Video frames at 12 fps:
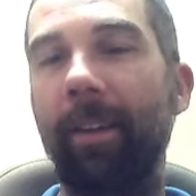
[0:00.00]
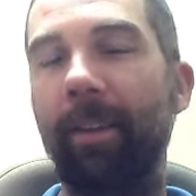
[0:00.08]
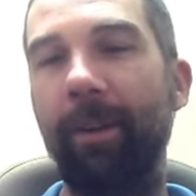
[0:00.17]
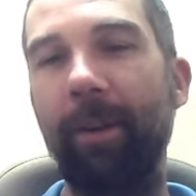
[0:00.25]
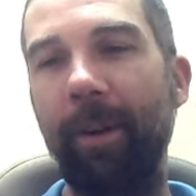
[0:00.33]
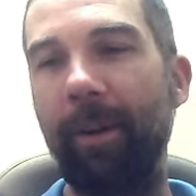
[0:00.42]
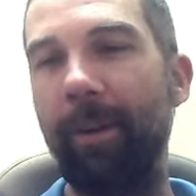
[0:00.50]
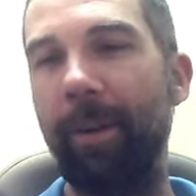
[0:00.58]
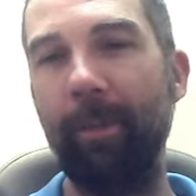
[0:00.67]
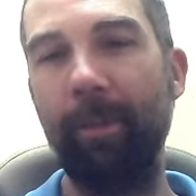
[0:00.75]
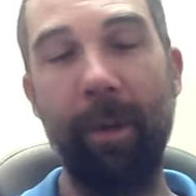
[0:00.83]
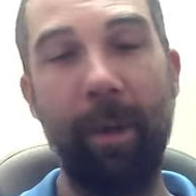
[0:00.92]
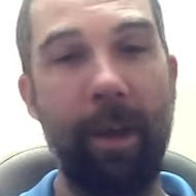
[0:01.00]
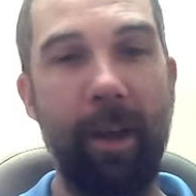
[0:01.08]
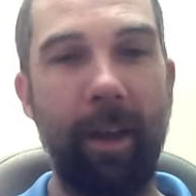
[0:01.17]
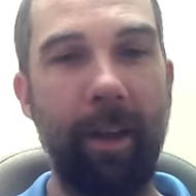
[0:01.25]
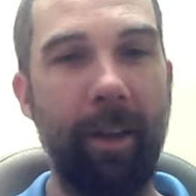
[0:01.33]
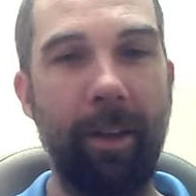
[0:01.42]
200 deep,
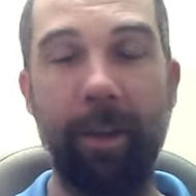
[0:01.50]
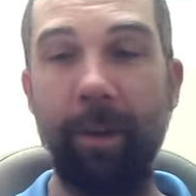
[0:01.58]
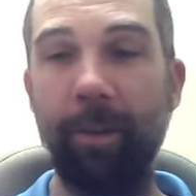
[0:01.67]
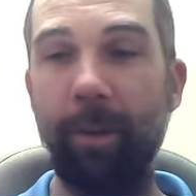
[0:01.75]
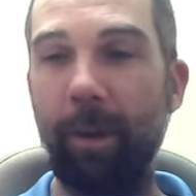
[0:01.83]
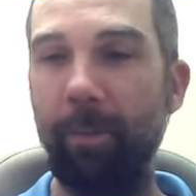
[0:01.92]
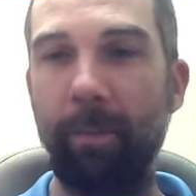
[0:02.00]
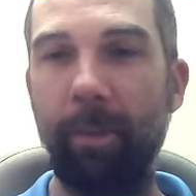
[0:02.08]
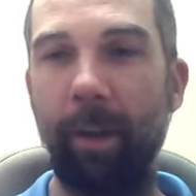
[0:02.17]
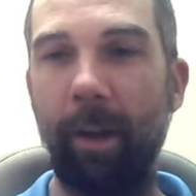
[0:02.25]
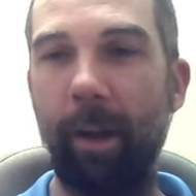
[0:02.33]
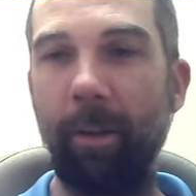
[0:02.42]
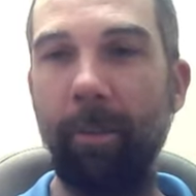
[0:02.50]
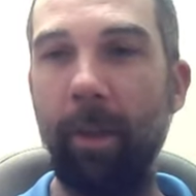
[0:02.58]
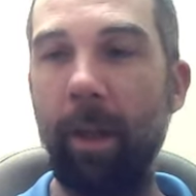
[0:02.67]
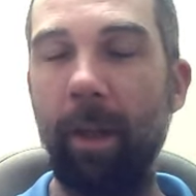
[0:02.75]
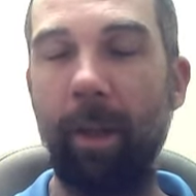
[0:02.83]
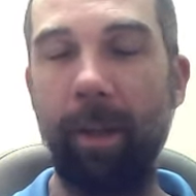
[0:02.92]
he could do it. Um,
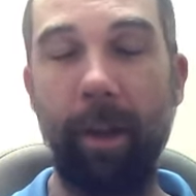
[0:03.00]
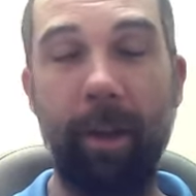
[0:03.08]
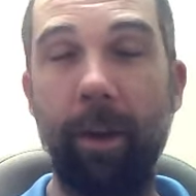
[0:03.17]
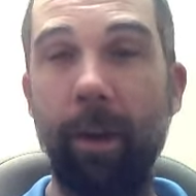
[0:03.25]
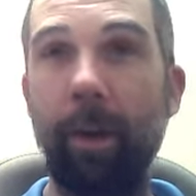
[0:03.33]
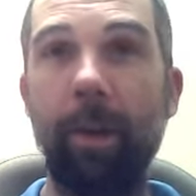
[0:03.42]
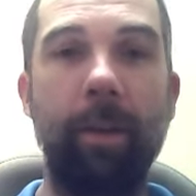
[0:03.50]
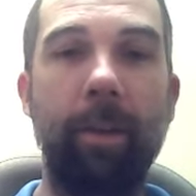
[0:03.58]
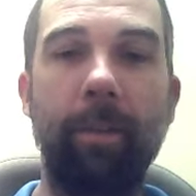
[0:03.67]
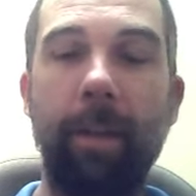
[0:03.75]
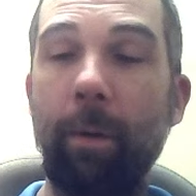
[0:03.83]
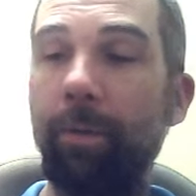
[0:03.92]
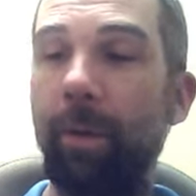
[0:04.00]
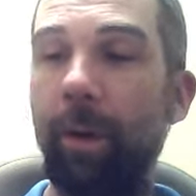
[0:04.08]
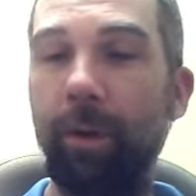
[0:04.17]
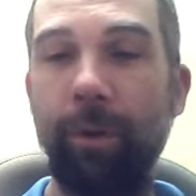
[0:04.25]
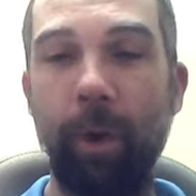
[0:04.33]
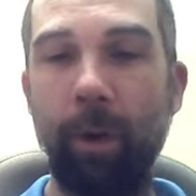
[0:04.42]
yeah, that was
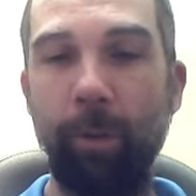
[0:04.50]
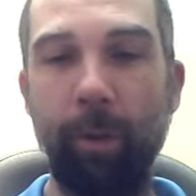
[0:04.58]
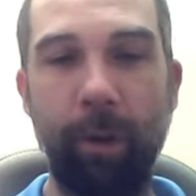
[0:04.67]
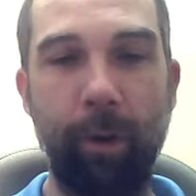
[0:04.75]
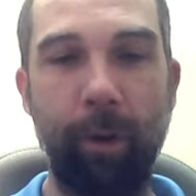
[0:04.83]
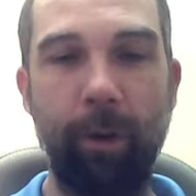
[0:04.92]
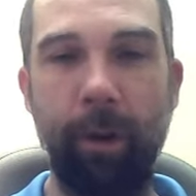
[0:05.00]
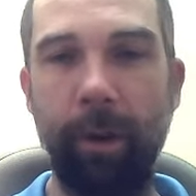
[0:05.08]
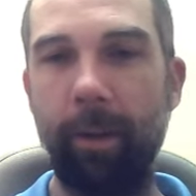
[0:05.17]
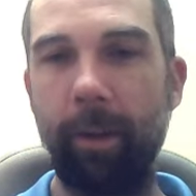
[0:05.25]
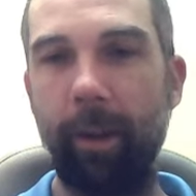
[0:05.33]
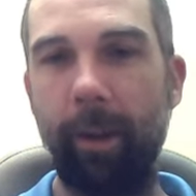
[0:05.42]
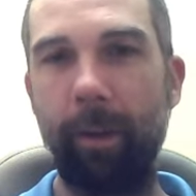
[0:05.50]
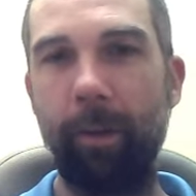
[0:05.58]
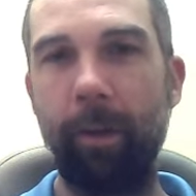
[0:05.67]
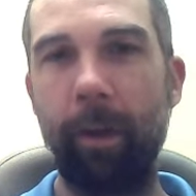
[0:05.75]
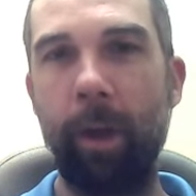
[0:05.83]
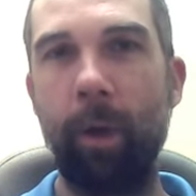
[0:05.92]
very enjoyable, you know, like
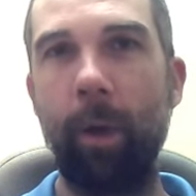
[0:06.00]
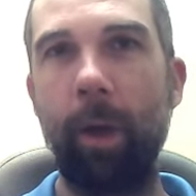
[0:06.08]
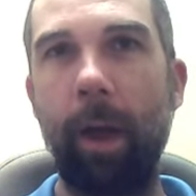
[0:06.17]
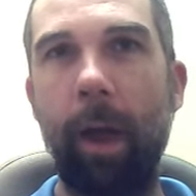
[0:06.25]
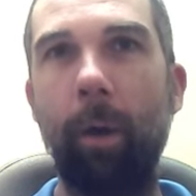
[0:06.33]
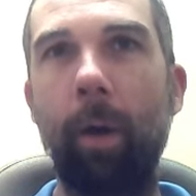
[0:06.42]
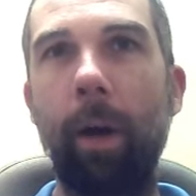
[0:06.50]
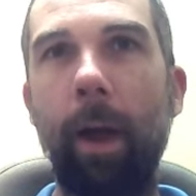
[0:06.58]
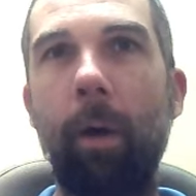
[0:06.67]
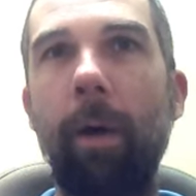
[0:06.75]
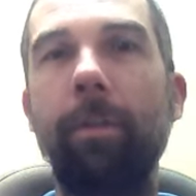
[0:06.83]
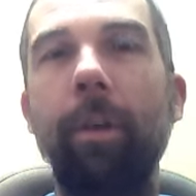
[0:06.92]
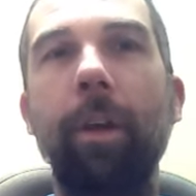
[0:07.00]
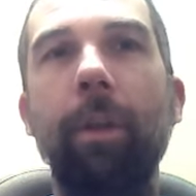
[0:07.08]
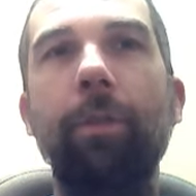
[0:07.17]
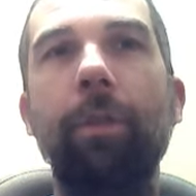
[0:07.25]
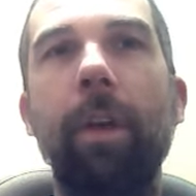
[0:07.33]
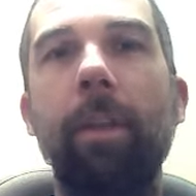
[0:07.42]
uh, how, how often can
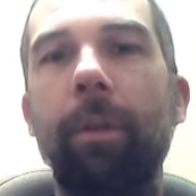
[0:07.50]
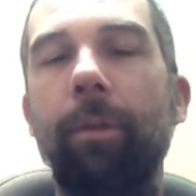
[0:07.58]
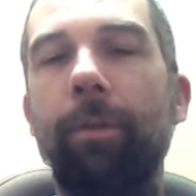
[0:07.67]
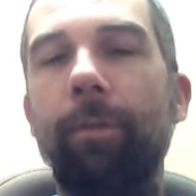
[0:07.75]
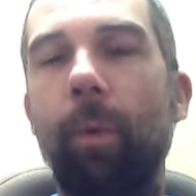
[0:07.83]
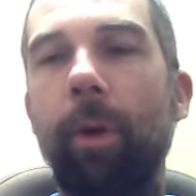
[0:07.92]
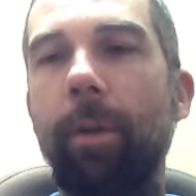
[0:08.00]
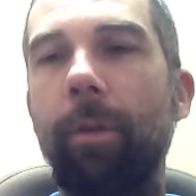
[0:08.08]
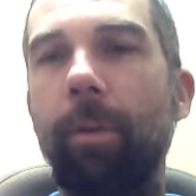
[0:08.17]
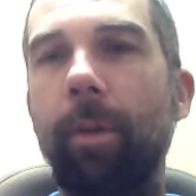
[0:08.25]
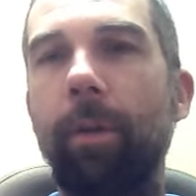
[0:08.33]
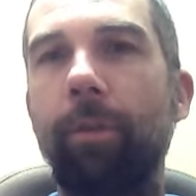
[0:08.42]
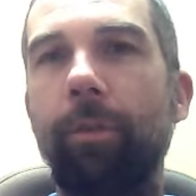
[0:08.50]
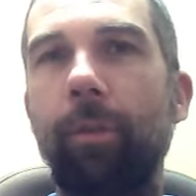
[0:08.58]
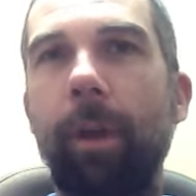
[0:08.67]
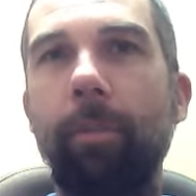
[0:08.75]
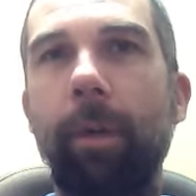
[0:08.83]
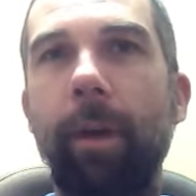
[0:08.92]
you say that there's 40
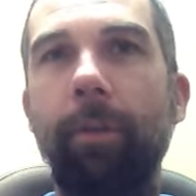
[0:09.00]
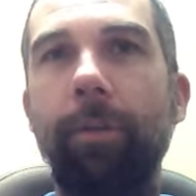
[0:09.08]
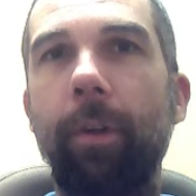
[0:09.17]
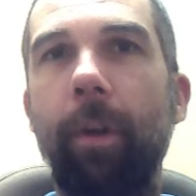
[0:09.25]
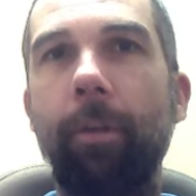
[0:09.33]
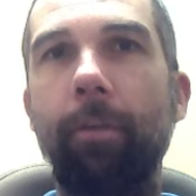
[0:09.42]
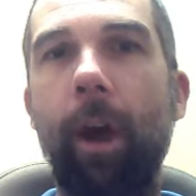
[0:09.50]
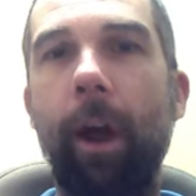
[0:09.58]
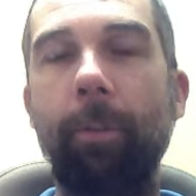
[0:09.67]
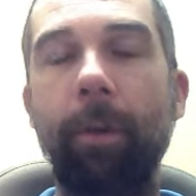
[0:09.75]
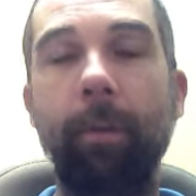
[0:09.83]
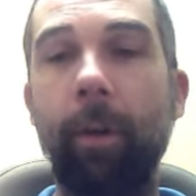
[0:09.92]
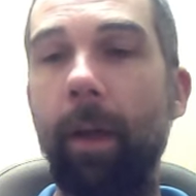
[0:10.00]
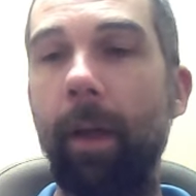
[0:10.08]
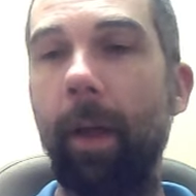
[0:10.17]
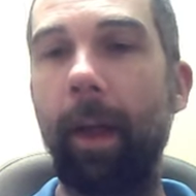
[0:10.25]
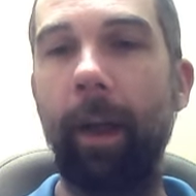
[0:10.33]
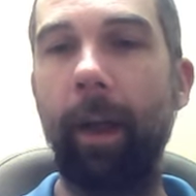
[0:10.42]
straight minutes of rhyming
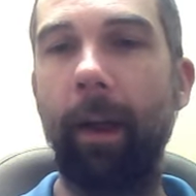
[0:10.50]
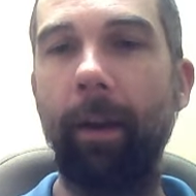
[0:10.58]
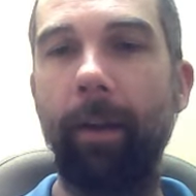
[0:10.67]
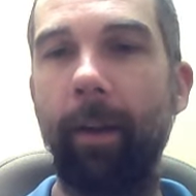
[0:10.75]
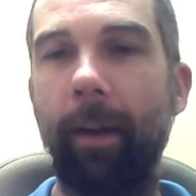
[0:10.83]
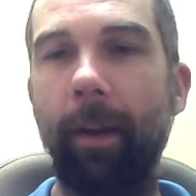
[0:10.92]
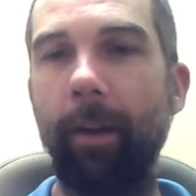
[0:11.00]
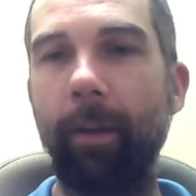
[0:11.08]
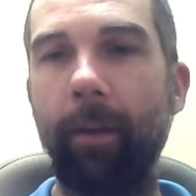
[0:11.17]
and uh,